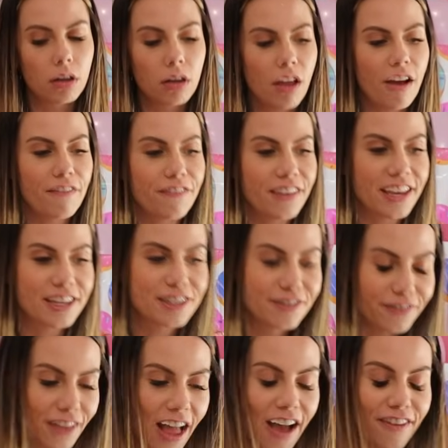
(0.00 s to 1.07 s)
Love this,
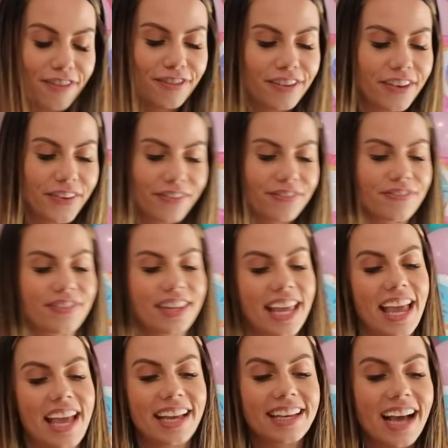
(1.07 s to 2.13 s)
Fluff.
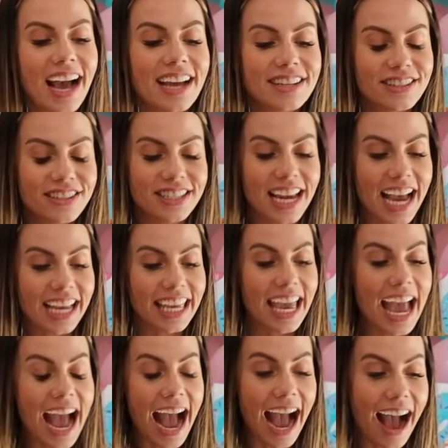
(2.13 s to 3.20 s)
Guys, check
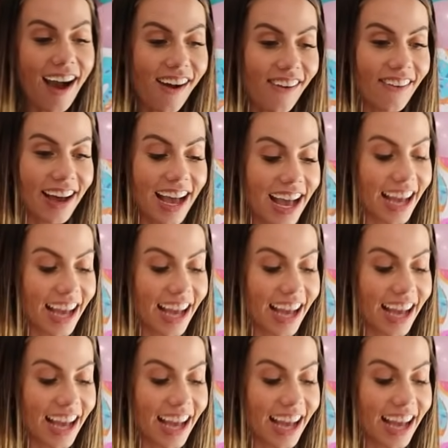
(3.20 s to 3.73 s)
it out.